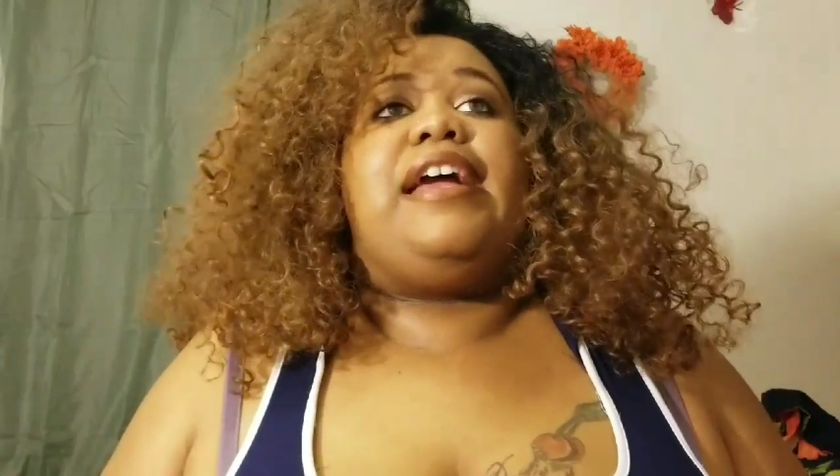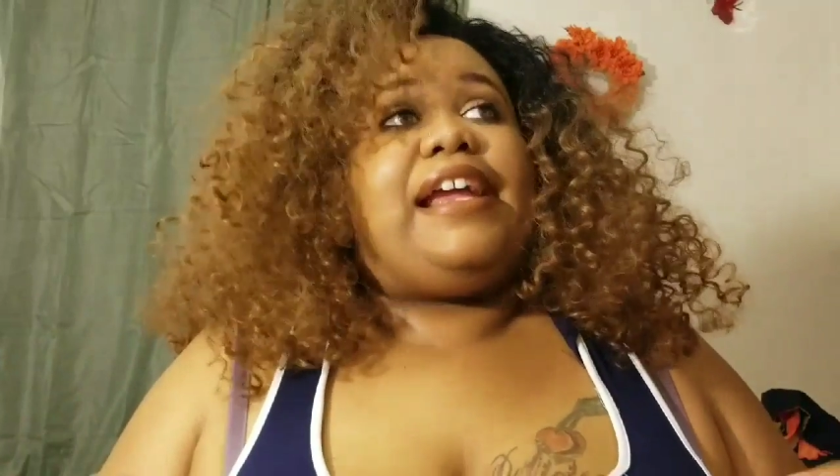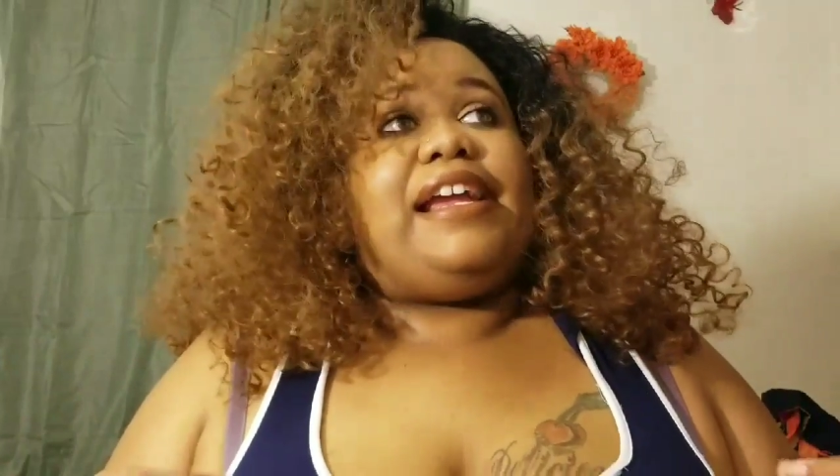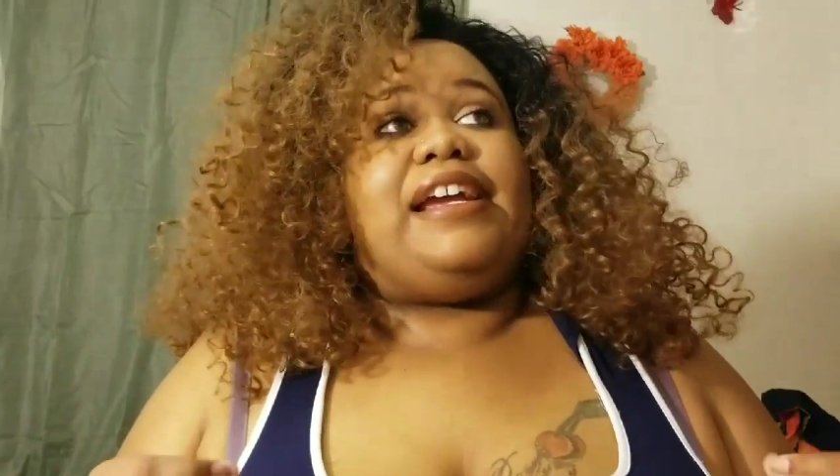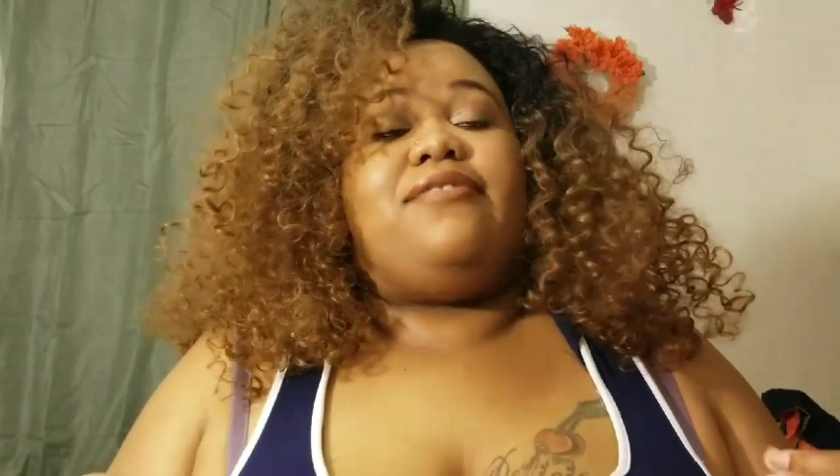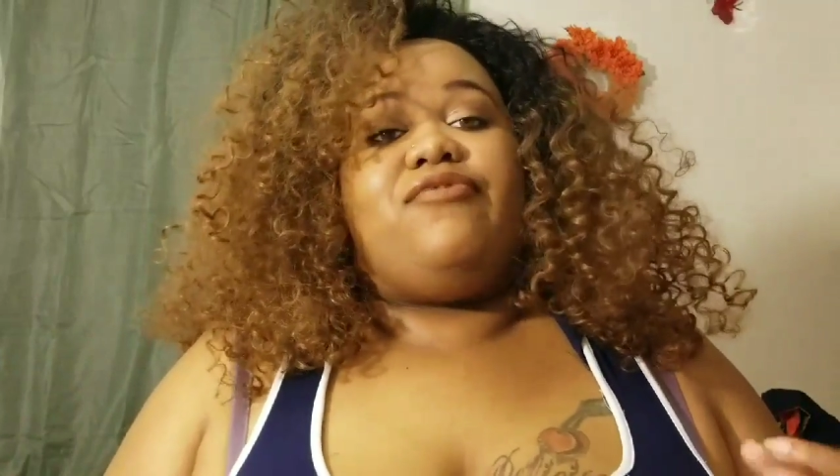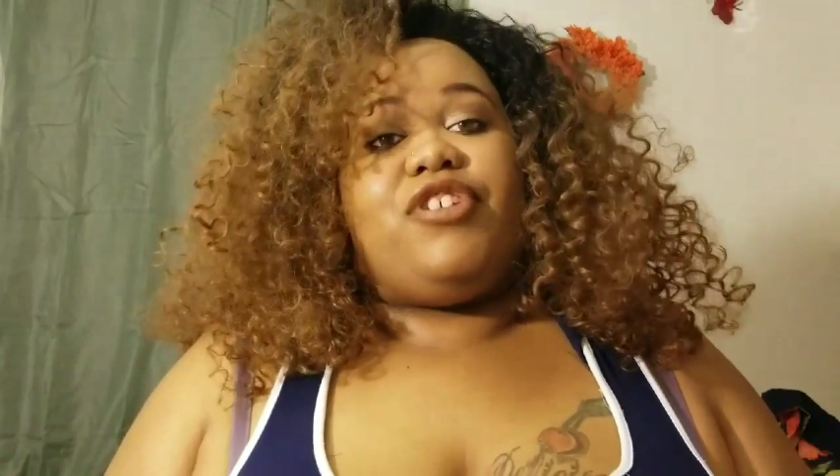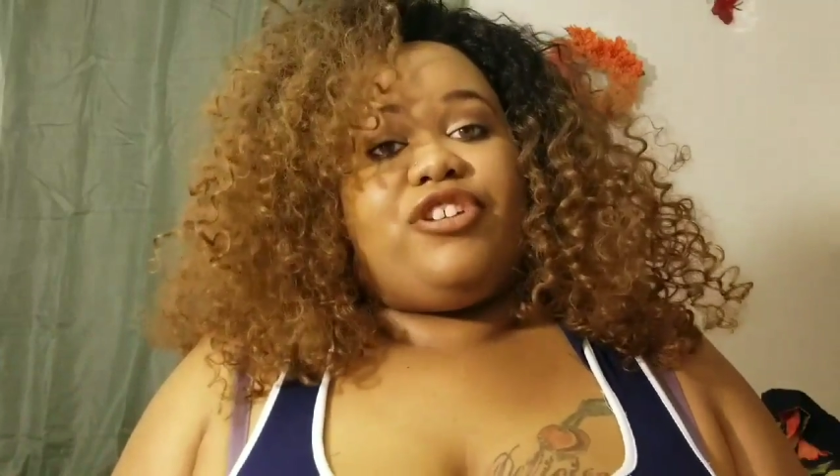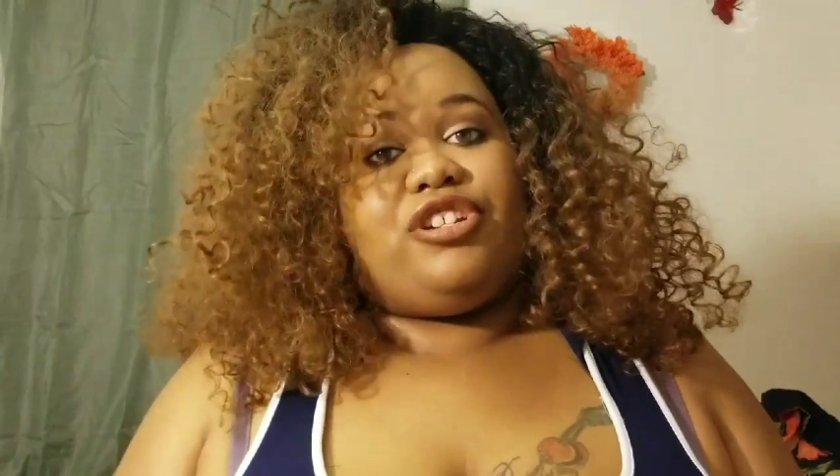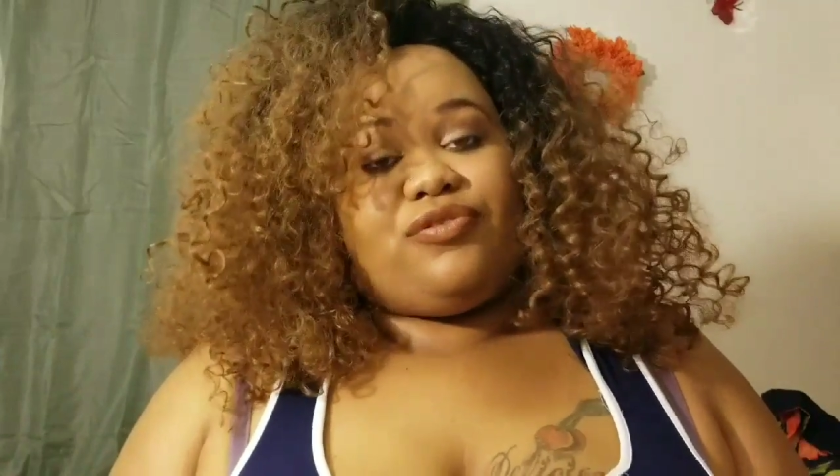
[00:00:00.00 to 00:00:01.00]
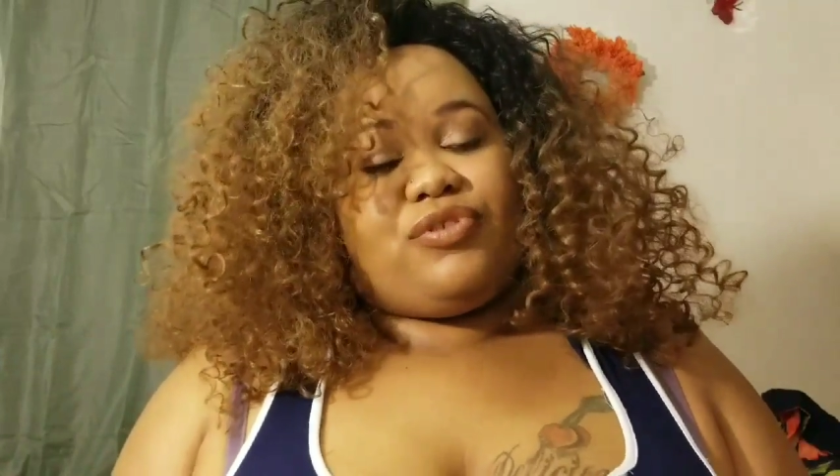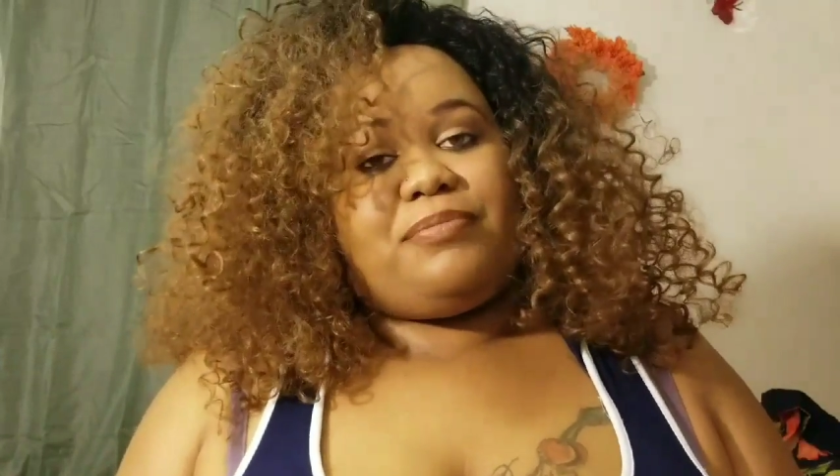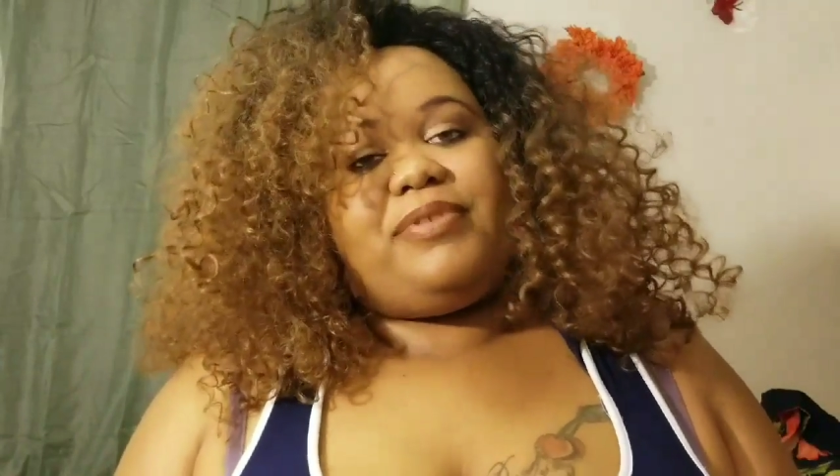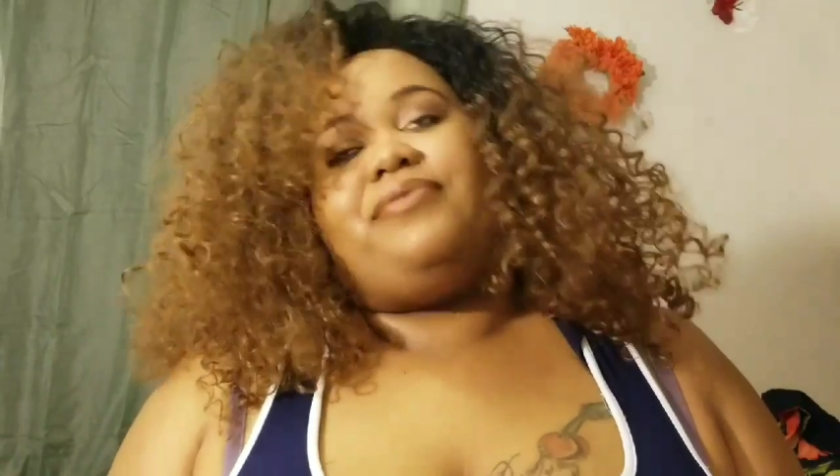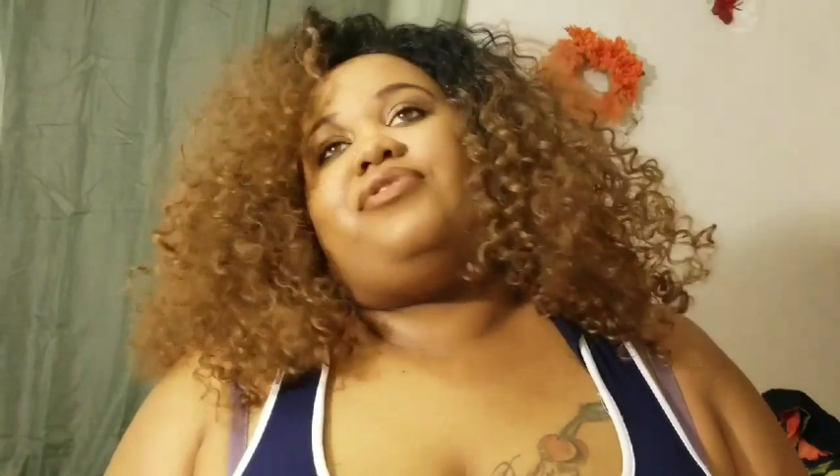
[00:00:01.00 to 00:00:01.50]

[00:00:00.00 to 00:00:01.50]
and very descriptive.